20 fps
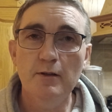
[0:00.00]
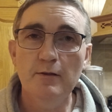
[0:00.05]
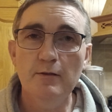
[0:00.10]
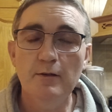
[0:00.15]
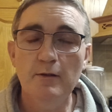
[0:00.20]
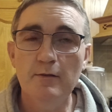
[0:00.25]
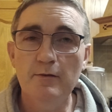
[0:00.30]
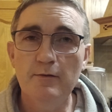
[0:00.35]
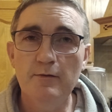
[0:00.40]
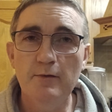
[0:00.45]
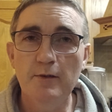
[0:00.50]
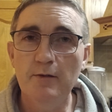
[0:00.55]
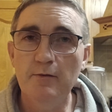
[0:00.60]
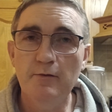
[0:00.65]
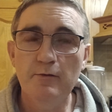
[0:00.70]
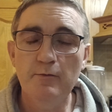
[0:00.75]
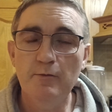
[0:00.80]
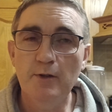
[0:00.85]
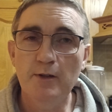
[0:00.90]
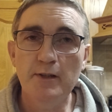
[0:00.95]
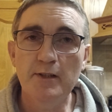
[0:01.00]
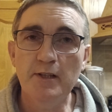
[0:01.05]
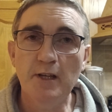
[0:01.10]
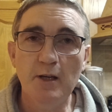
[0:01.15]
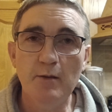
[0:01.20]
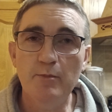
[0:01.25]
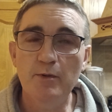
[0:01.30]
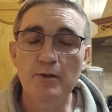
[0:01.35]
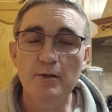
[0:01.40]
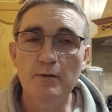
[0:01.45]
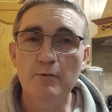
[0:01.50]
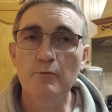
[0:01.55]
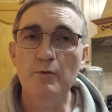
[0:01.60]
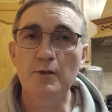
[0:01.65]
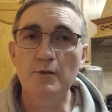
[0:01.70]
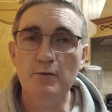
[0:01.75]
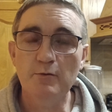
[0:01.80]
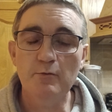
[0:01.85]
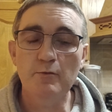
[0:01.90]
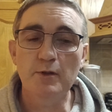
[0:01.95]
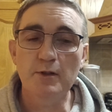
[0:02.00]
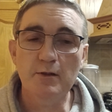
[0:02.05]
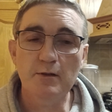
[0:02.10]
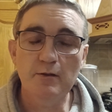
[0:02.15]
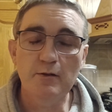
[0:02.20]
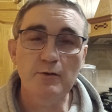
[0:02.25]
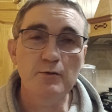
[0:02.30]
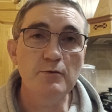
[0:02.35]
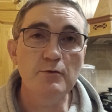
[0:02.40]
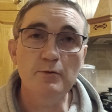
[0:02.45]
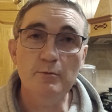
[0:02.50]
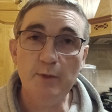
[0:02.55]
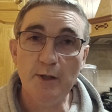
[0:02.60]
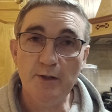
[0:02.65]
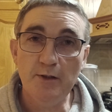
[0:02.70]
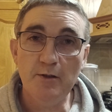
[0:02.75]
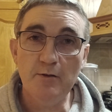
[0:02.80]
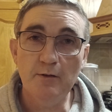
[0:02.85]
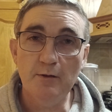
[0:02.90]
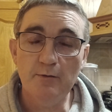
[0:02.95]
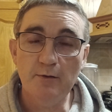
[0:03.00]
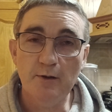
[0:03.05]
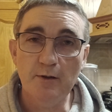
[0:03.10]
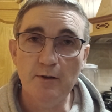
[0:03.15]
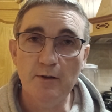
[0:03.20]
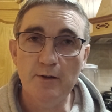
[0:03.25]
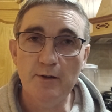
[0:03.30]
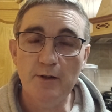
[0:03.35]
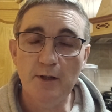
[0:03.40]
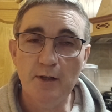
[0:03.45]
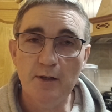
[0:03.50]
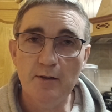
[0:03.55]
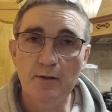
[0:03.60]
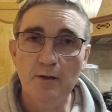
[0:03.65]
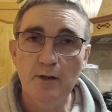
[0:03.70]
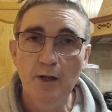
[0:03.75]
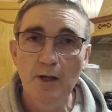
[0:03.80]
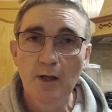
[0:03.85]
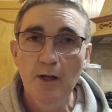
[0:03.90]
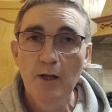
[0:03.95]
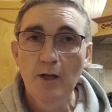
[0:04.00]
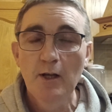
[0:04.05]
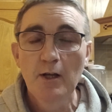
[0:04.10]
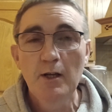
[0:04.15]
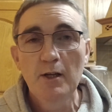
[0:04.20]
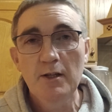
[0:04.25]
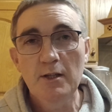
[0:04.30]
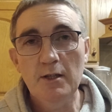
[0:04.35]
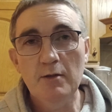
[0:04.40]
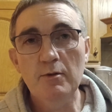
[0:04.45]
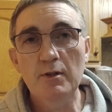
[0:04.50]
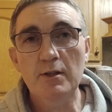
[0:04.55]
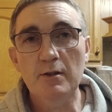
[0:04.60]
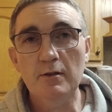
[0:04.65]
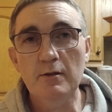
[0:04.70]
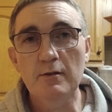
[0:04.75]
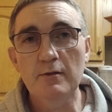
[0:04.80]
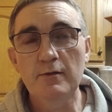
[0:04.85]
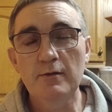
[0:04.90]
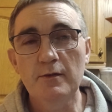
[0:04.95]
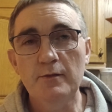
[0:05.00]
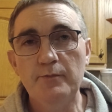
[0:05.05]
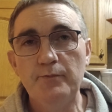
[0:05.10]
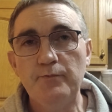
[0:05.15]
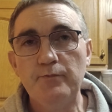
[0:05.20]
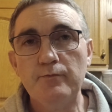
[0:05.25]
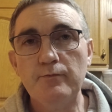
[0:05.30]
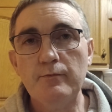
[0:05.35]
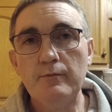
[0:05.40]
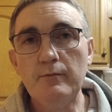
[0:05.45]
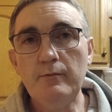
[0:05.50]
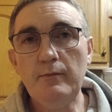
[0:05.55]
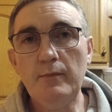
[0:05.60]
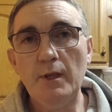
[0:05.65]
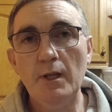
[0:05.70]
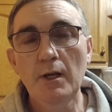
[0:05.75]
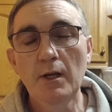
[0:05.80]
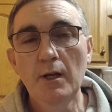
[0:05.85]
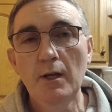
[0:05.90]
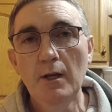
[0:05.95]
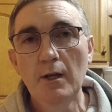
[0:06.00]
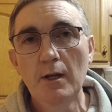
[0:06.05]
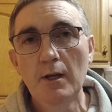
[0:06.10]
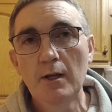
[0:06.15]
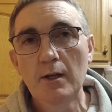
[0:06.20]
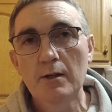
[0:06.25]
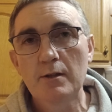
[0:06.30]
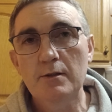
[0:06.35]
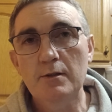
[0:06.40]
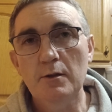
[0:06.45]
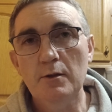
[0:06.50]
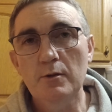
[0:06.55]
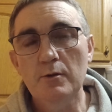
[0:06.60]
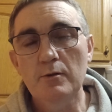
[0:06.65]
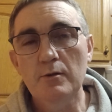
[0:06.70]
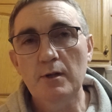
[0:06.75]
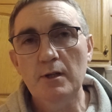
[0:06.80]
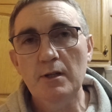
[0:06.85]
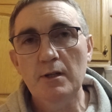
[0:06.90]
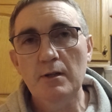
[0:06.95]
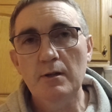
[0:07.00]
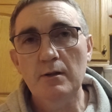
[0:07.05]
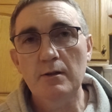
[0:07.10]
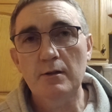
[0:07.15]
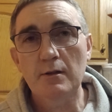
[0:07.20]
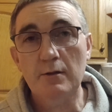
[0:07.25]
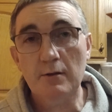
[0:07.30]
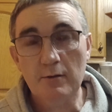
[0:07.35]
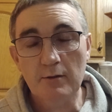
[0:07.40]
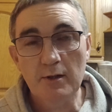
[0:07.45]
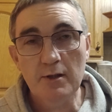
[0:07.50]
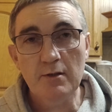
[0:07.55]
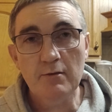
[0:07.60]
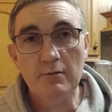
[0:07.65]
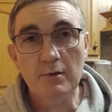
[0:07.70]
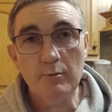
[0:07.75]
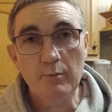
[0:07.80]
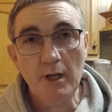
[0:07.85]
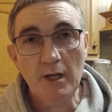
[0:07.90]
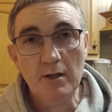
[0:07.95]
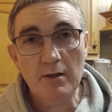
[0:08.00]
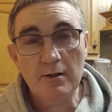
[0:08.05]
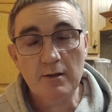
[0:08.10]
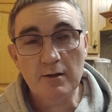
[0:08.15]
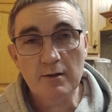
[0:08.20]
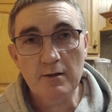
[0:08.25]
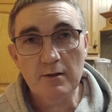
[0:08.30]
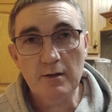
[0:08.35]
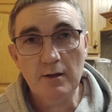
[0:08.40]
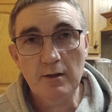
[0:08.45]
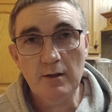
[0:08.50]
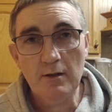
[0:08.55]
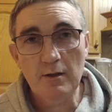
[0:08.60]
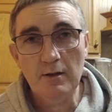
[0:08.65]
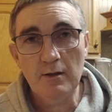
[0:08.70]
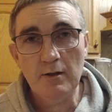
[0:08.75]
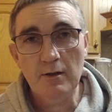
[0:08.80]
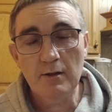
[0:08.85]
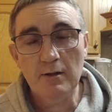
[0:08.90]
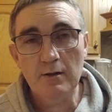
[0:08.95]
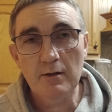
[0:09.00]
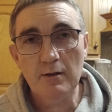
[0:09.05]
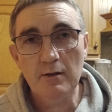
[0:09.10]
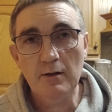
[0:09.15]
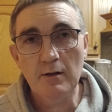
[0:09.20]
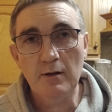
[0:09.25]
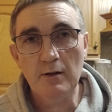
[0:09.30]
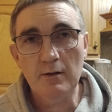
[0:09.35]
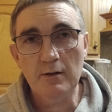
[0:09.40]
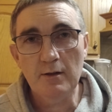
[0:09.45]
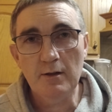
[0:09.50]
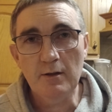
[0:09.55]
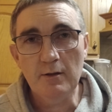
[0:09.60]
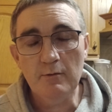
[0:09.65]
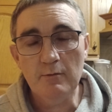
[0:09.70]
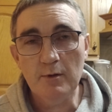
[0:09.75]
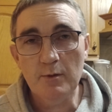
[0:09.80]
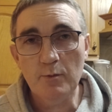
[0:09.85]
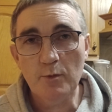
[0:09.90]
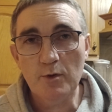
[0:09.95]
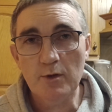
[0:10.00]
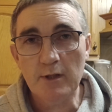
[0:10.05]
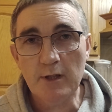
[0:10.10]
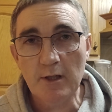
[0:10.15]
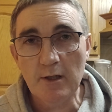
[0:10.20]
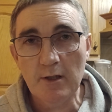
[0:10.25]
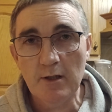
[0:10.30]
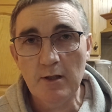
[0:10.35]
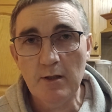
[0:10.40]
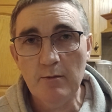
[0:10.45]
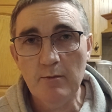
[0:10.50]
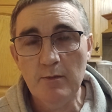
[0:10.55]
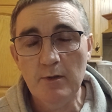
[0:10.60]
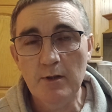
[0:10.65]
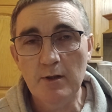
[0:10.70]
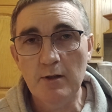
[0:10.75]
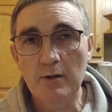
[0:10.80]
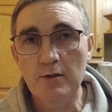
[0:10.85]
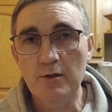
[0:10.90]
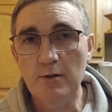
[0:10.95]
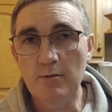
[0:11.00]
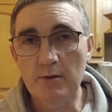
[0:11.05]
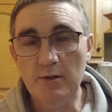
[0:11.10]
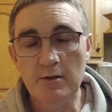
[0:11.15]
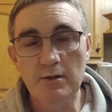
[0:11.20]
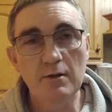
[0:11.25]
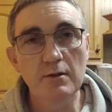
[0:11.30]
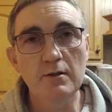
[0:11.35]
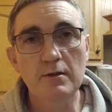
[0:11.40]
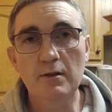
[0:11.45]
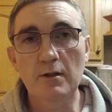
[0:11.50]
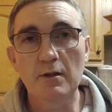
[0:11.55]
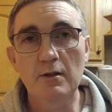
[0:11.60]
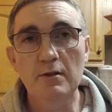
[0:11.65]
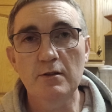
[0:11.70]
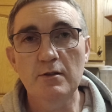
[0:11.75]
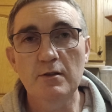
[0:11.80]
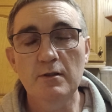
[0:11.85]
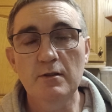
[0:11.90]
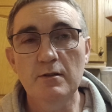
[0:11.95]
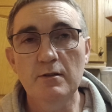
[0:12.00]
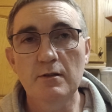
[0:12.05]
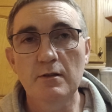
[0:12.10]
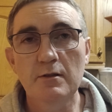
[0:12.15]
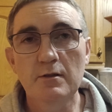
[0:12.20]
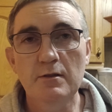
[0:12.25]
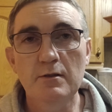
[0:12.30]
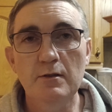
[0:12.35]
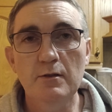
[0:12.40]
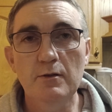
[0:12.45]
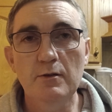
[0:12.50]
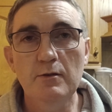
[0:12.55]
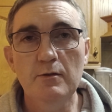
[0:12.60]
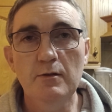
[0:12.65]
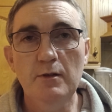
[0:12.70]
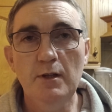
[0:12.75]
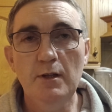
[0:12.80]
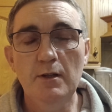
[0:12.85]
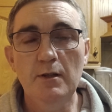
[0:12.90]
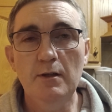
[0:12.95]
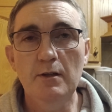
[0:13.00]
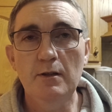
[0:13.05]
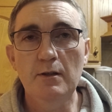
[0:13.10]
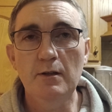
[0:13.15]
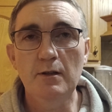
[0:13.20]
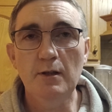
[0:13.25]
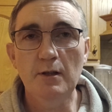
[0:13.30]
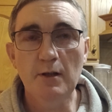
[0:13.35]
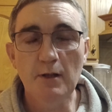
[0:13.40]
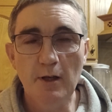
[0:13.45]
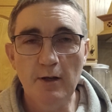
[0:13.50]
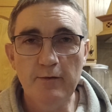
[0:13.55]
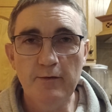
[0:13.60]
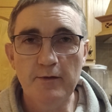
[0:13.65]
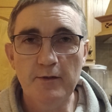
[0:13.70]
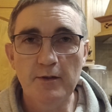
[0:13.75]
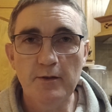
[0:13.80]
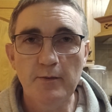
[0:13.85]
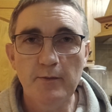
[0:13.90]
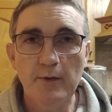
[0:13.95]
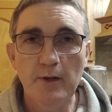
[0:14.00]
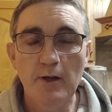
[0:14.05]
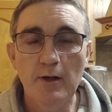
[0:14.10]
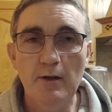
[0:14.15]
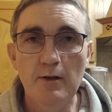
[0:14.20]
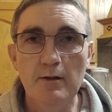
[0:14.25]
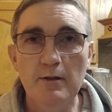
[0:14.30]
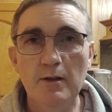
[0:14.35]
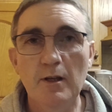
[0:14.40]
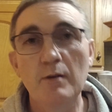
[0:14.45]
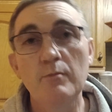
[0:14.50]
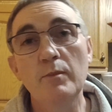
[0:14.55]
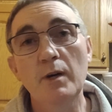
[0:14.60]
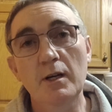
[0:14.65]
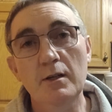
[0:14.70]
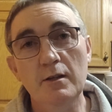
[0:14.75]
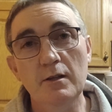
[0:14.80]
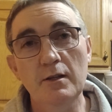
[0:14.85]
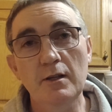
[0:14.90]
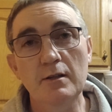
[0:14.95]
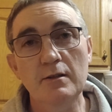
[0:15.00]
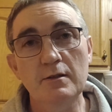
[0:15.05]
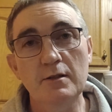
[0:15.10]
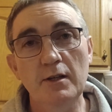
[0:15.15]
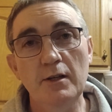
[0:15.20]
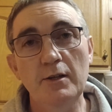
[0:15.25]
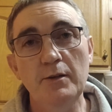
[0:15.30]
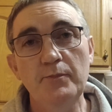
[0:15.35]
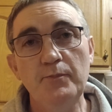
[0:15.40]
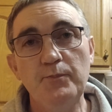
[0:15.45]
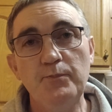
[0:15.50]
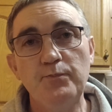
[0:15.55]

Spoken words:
of what had happened and what her roommate knew of her, and then she went off. So Dr. Grayson went back to see Holly one more time, and she was still unconscious, so he left and came back the next day.